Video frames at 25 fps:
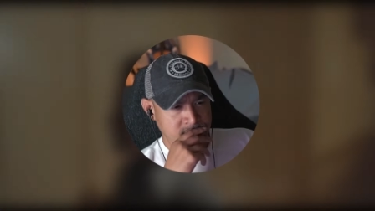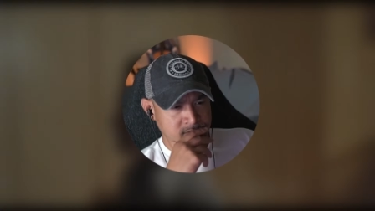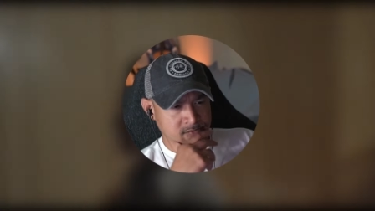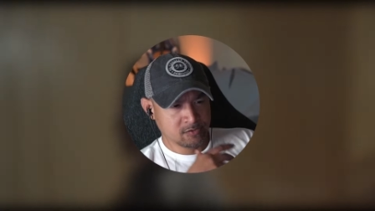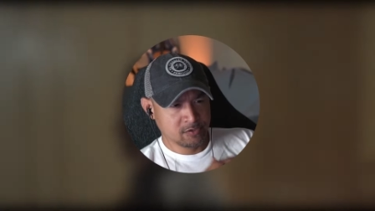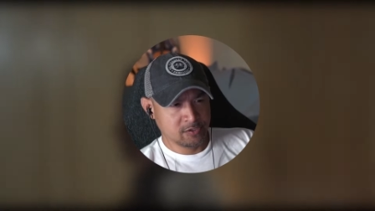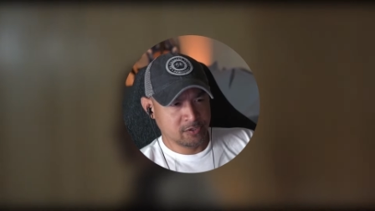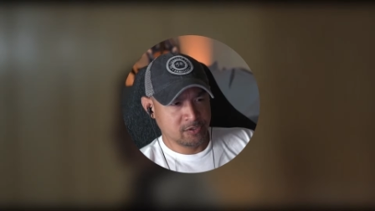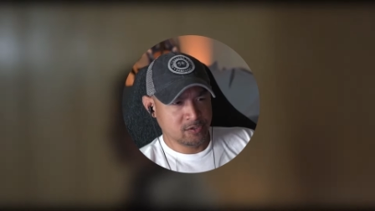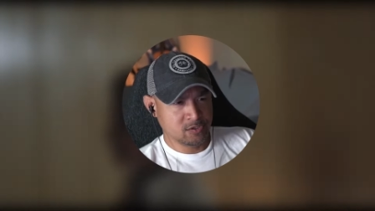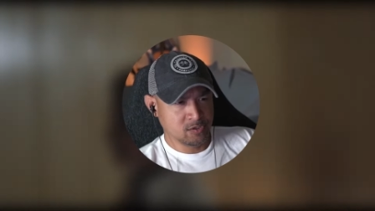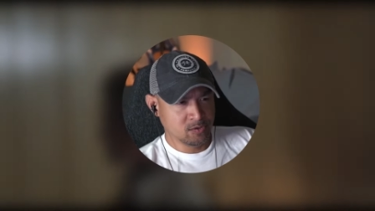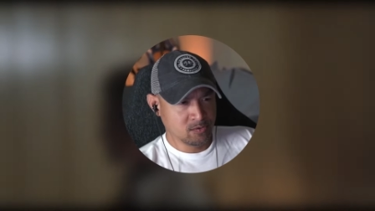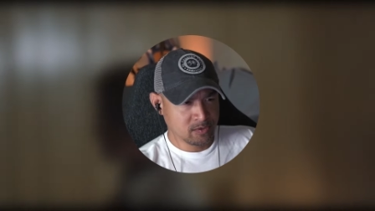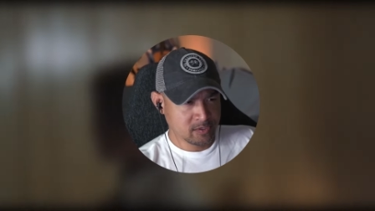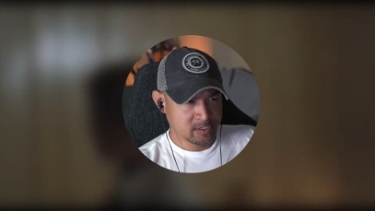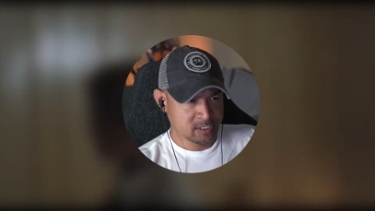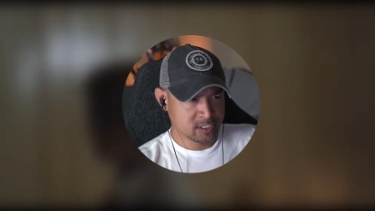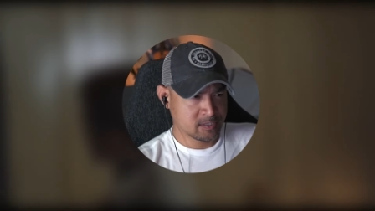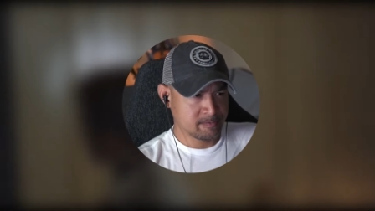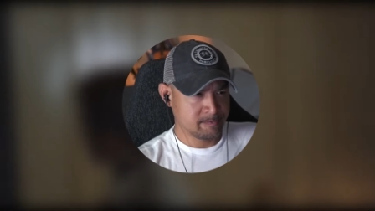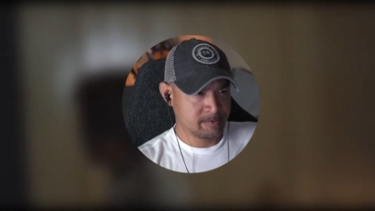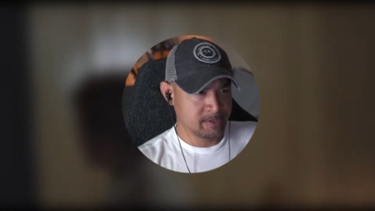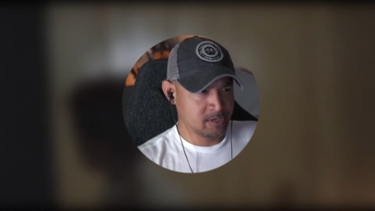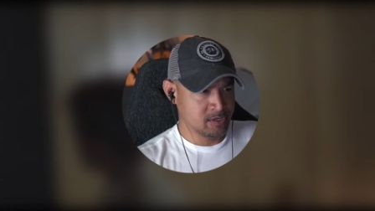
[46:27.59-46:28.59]
What are you doing,
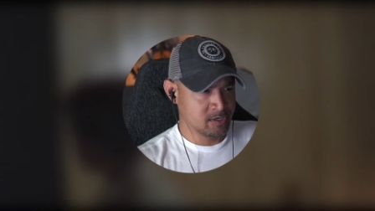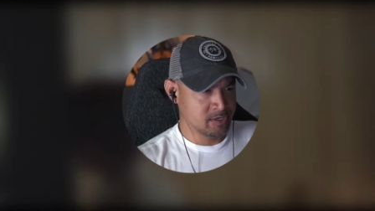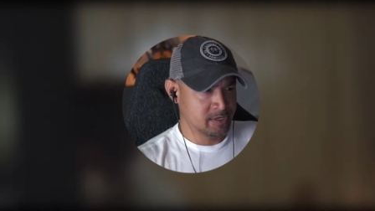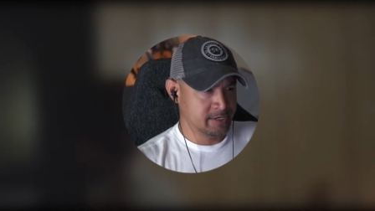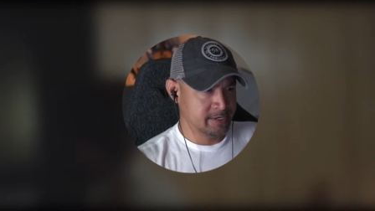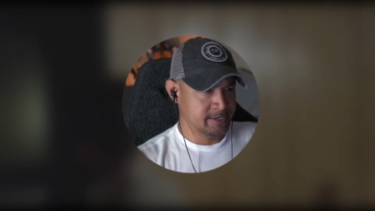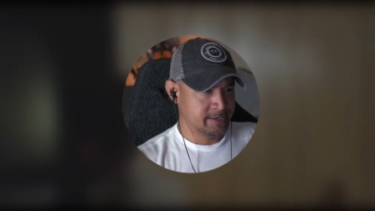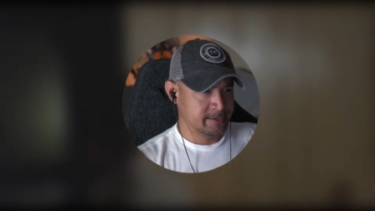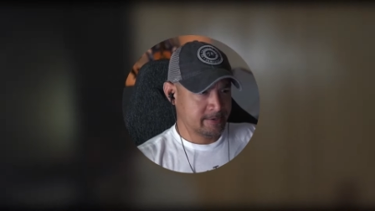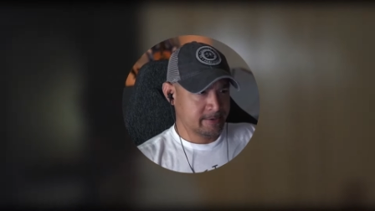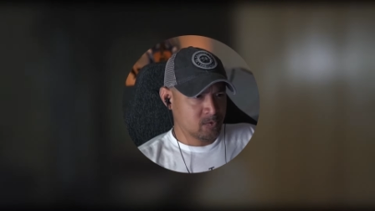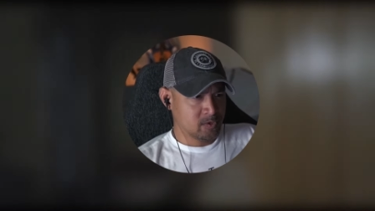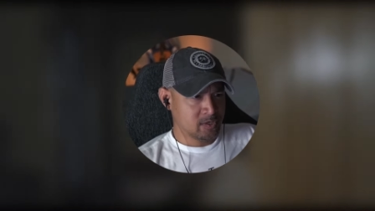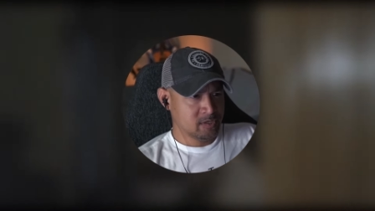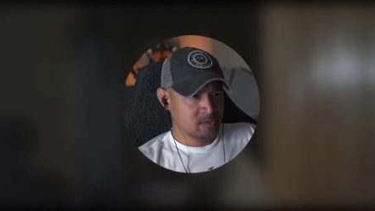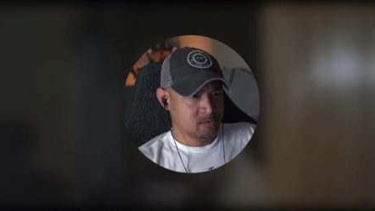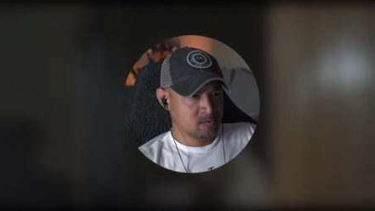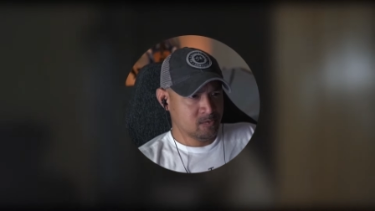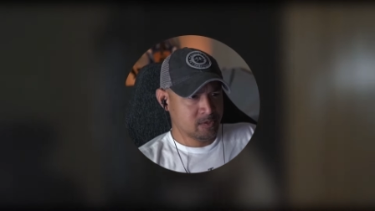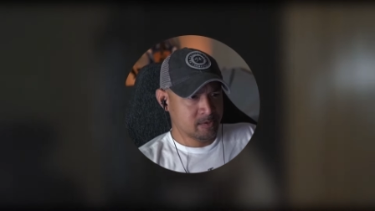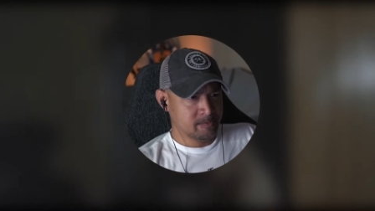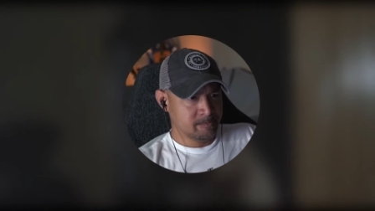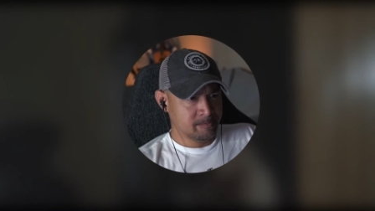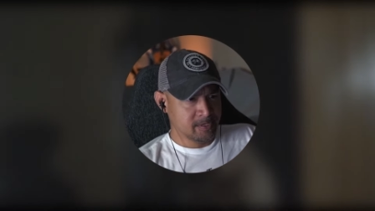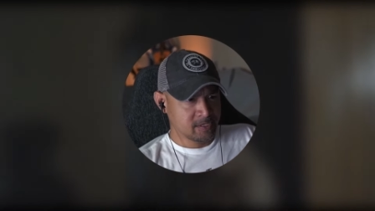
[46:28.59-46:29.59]
Spirit? Why do you
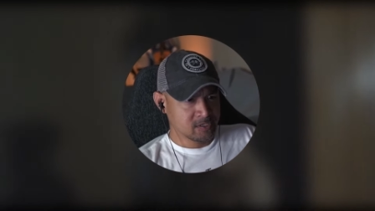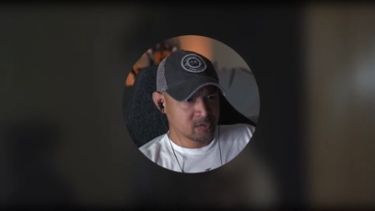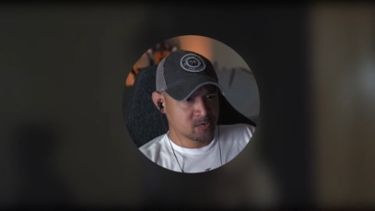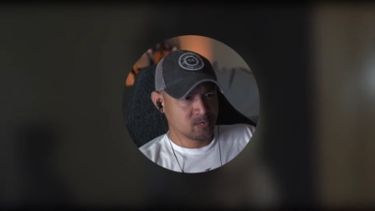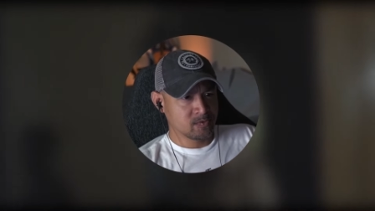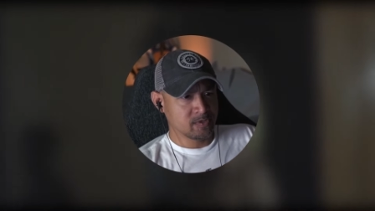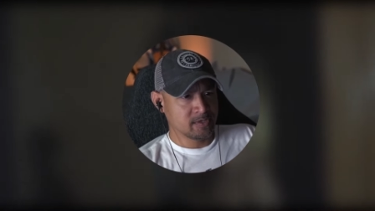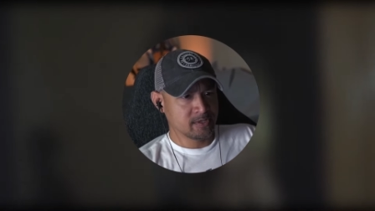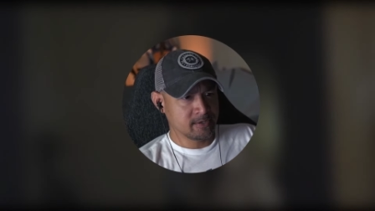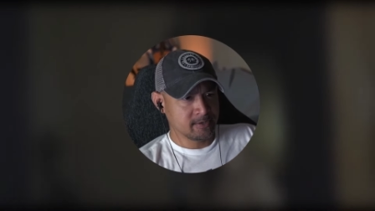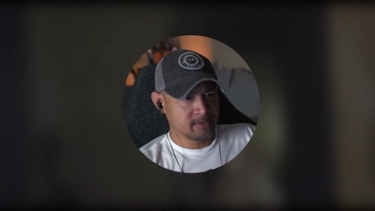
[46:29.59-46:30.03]
want to mess with